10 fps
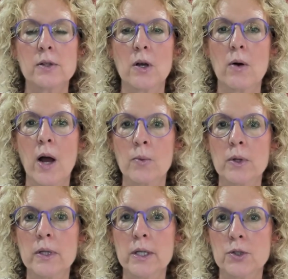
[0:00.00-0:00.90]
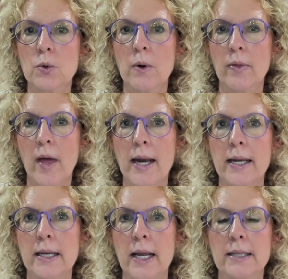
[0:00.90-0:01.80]
so I really enjoyed that
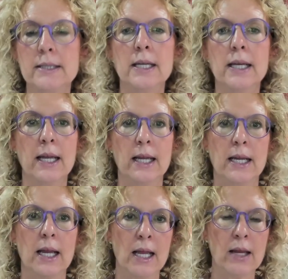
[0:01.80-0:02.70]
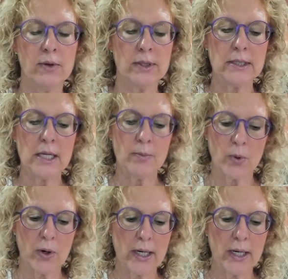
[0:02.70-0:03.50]
and digging even deeper,